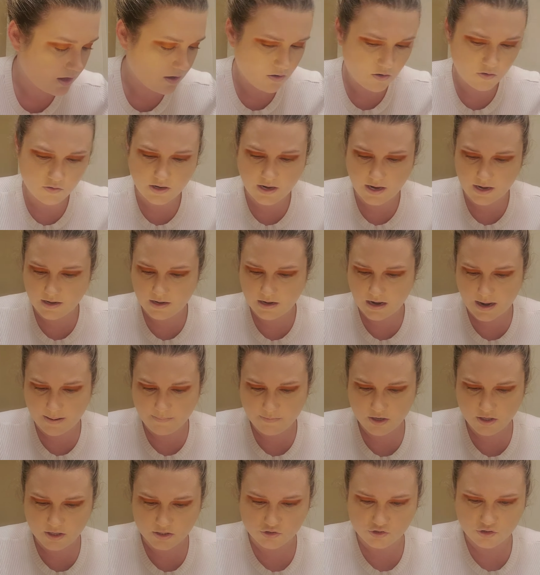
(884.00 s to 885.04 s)
okay,
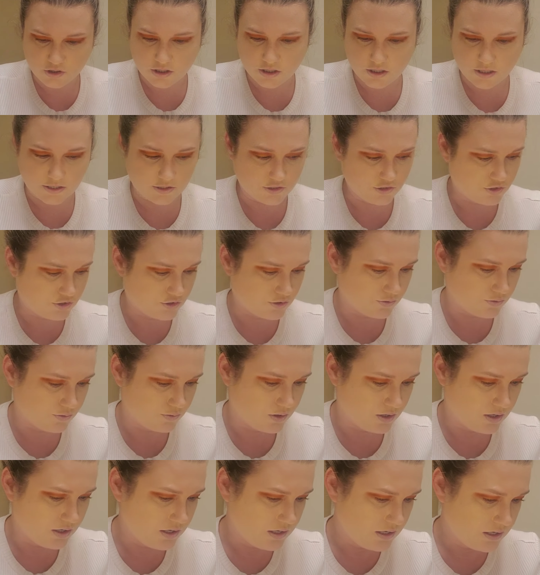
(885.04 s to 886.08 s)
I'm gonna try
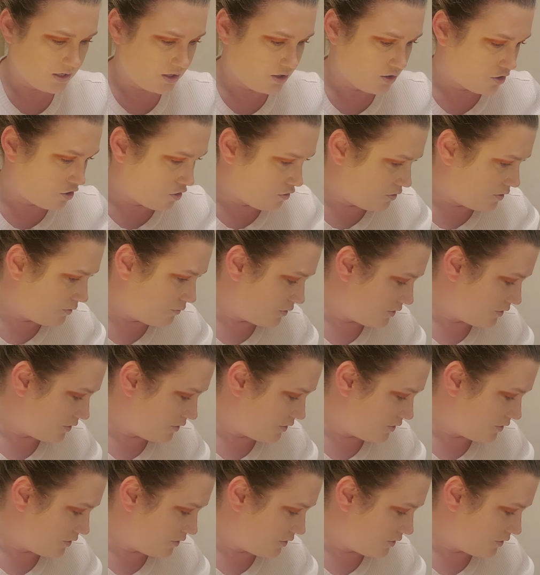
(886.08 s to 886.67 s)
to go in